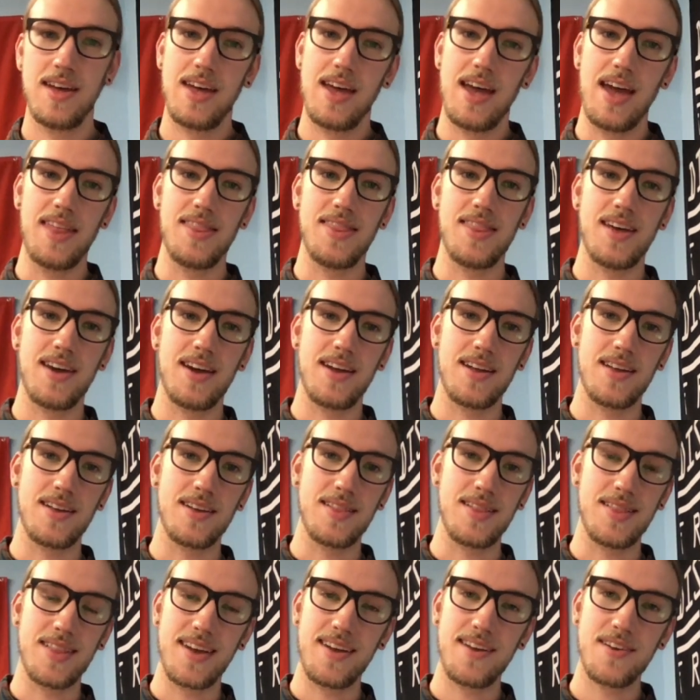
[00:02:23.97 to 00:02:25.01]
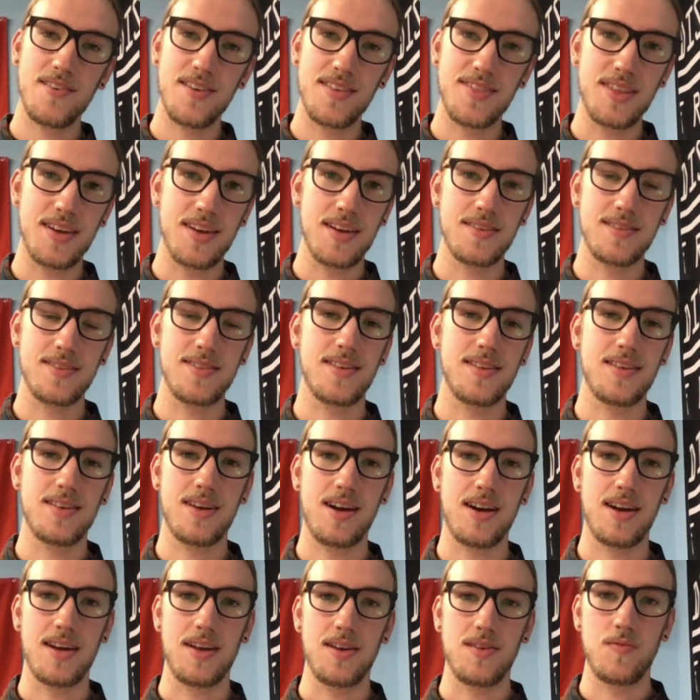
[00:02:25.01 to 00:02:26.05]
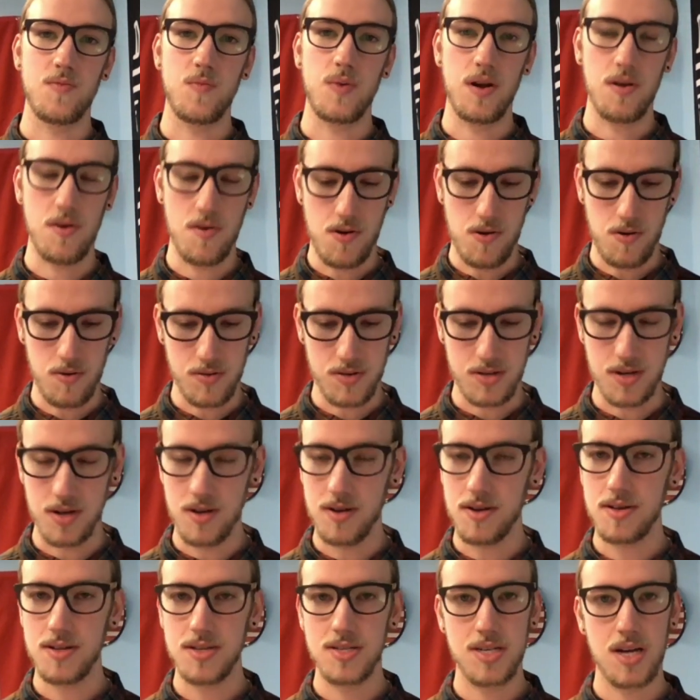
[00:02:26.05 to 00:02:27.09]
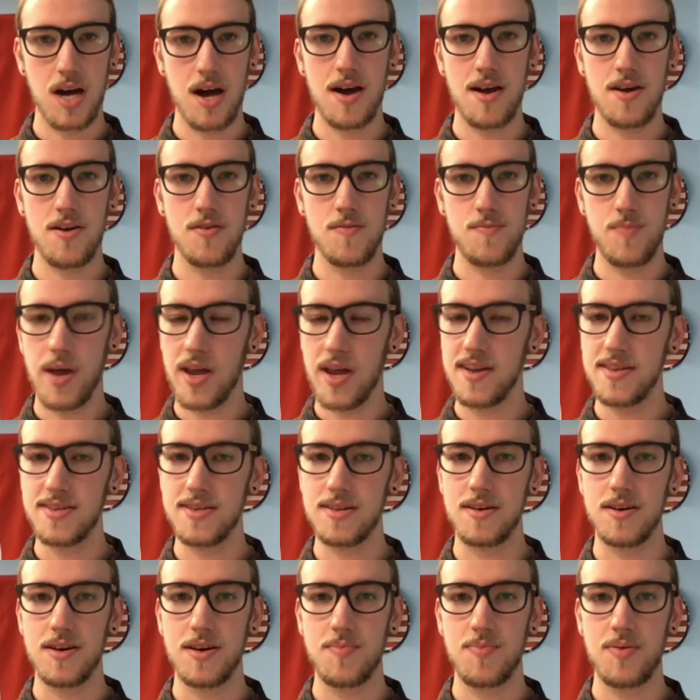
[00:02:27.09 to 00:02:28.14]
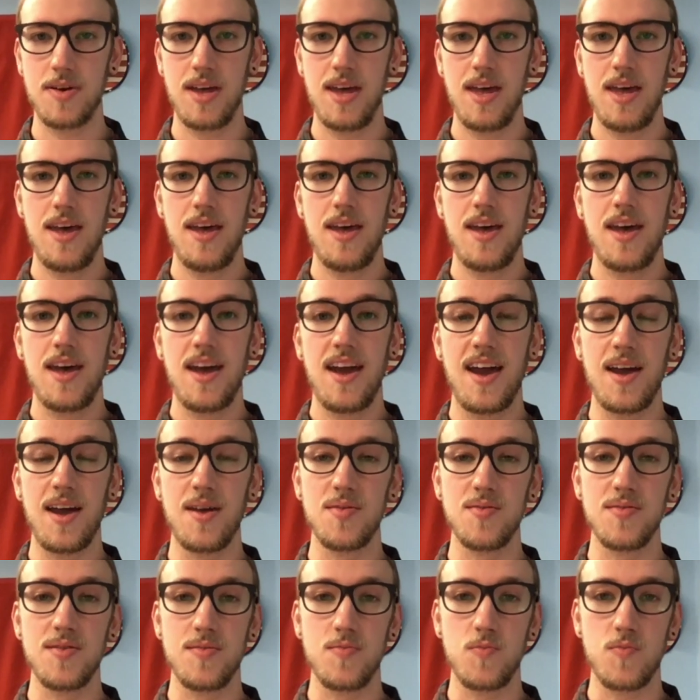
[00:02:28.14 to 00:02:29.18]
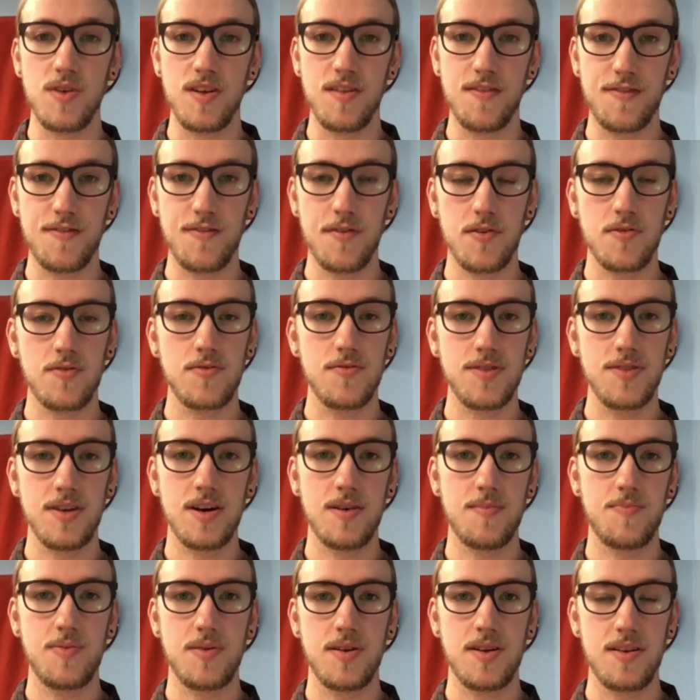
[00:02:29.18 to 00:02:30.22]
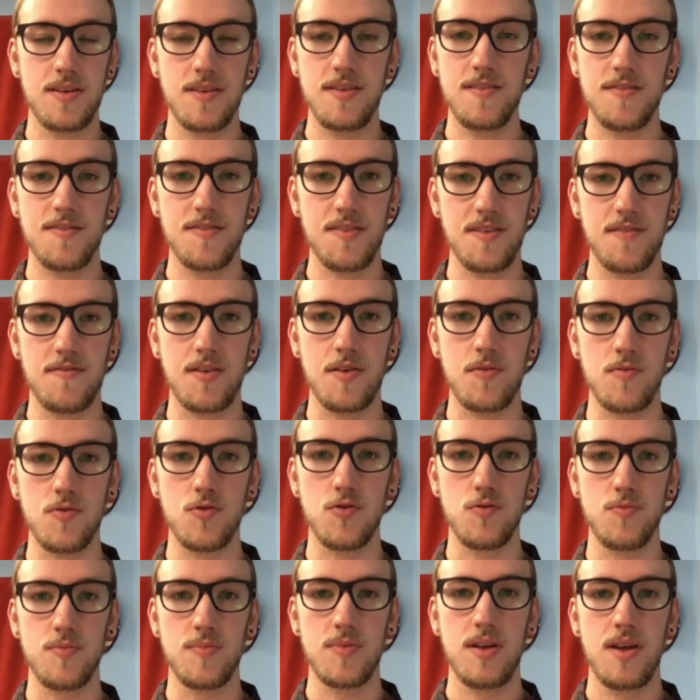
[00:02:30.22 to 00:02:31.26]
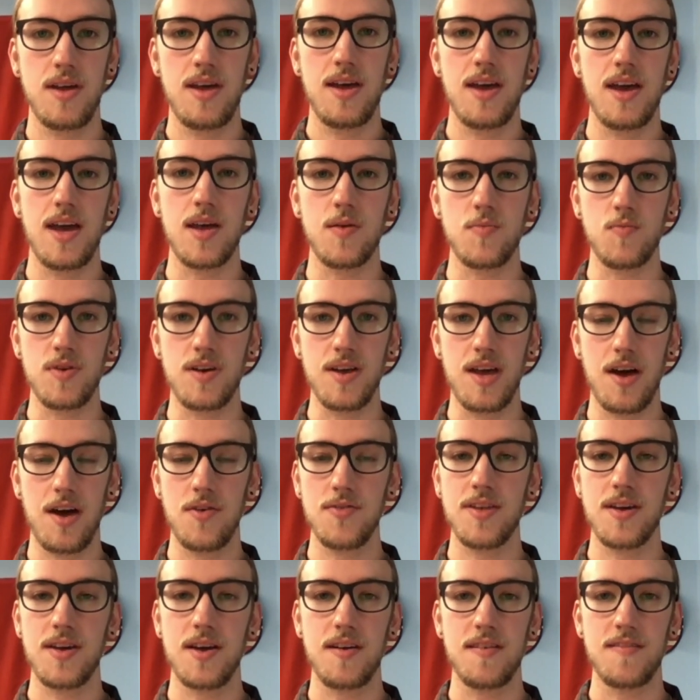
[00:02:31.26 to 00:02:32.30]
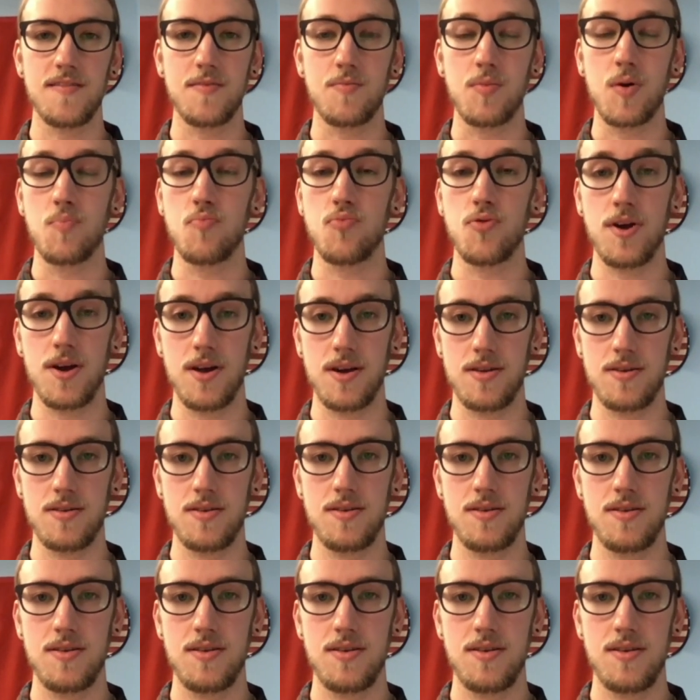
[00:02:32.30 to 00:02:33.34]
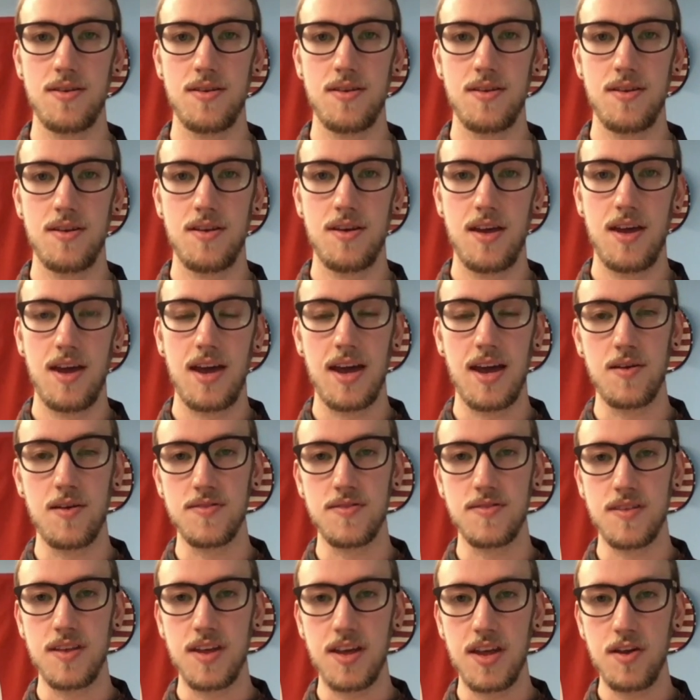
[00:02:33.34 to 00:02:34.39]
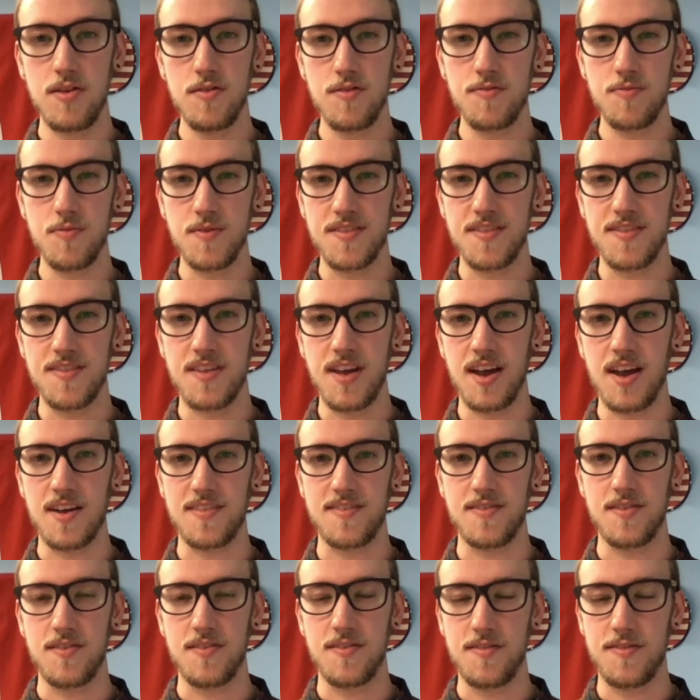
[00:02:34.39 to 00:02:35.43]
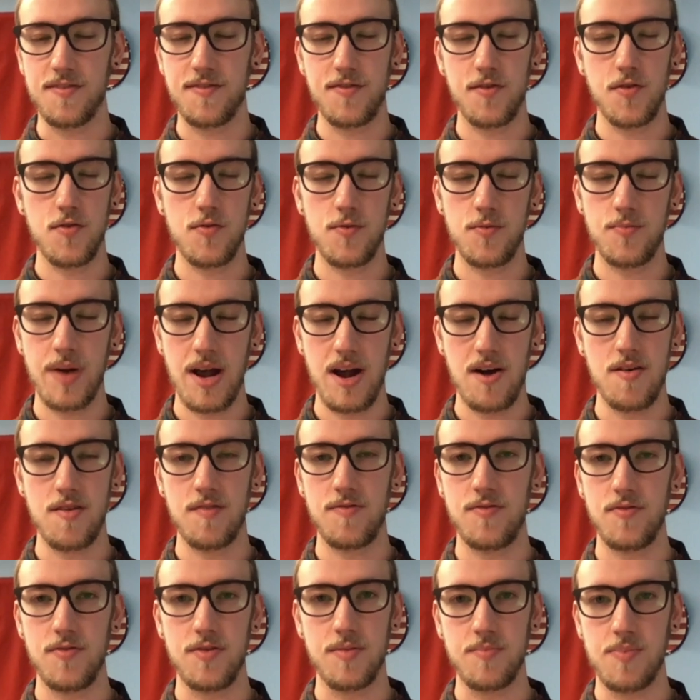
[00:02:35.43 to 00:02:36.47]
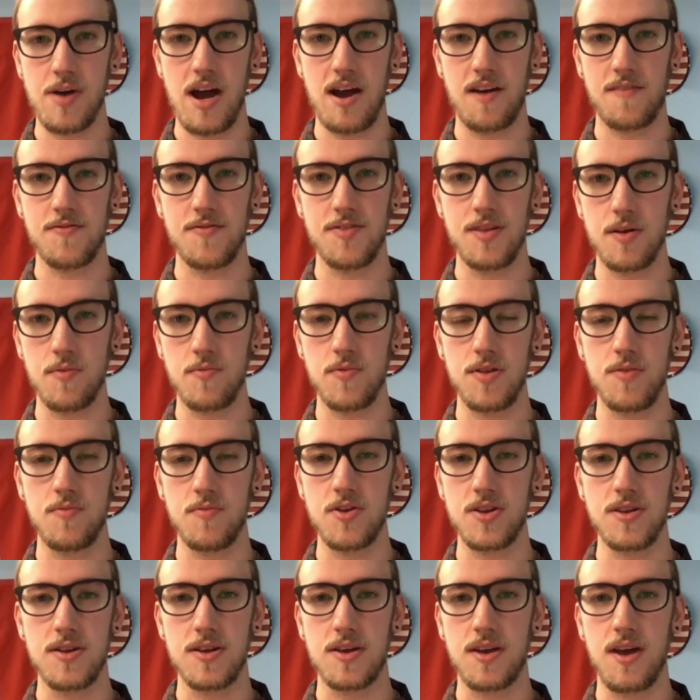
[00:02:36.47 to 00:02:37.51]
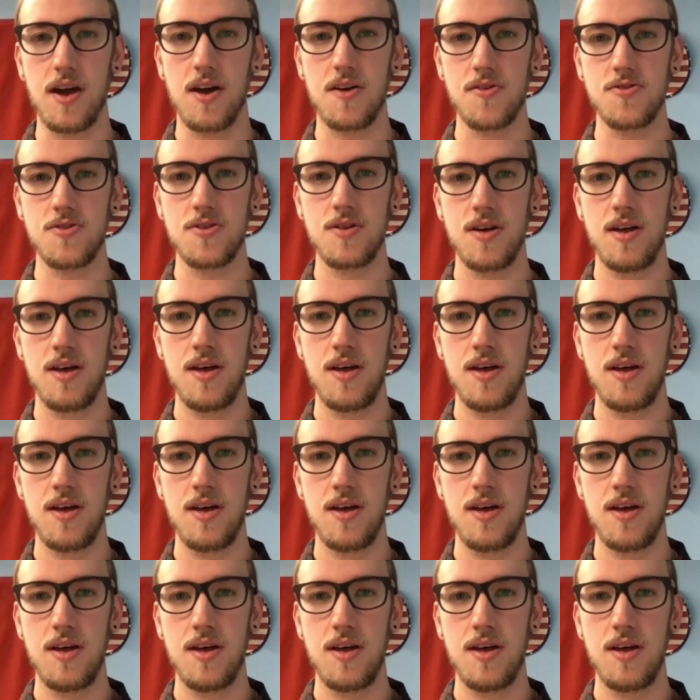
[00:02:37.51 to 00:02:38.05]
And then later at the end of the night, we are all done, tired, painted up, and we circled up in his living room and we held hands and we prayed. And here's what's next. It is so powerful and impactful that I really want you to catch.